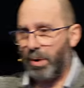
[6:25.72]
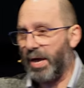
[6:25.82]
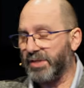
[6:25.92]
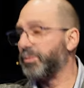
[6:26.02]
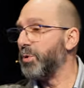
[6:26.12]

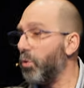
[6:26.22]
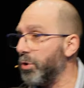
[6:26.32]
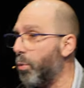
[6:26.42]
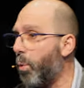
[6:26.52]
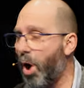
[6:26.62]
husband or
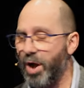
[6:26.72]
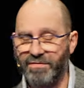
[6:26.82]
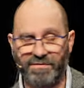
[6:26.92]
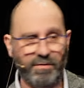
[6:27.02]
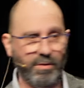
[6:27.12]
your wife,
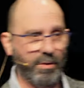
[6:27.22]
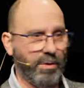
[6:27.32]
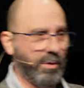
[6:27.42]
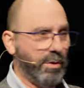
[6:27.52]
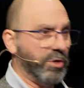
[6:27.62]

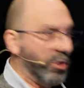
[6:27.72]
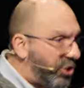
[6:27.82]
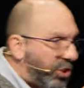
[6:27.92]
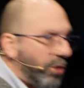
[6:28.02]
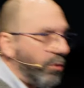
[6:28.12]
your
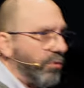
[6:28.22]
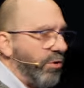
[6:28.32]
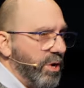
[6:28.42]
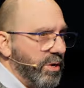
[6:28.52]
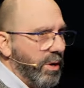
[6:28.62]

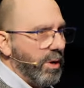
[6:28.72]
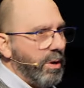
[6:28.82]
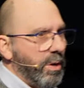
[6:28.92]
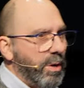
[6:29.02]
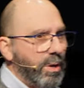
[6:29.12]
children.
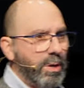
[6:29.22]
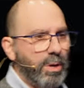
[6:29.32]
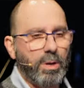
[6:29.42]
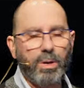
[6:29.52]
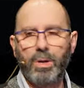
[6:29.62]

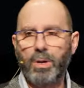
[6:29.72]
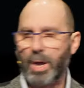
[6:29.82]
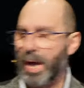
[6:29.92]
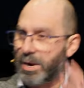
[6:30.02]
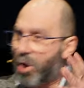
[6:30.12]

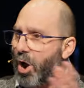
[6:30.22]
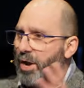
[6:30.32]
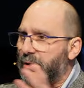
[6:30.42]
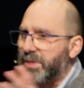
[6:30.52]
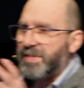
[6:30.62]
An
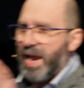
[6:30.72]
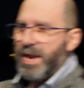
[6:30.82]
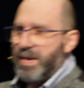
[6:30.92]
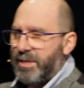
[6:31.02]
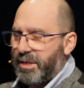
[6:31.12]
idol is
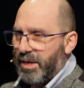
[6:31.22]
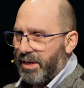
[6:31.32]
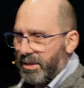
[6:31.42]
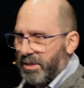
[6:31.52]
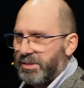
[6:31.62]

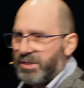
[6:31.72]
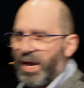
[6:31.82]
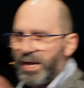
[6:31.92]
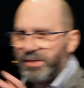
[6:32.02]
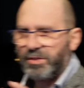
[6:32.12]
anything that
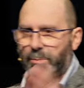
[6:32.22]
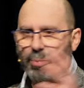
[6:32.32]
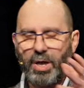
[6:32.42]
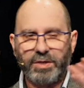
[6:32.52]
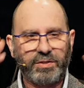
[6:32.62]
takes the
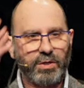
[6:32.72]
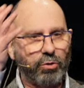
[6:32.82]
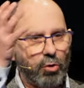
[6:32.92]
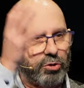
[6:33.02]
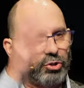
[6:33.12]
place that
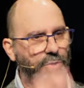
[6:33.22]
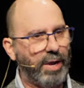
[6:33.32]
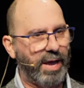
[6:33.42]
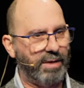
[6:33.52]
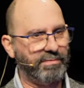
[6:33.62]
God should
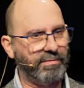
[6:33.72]
have.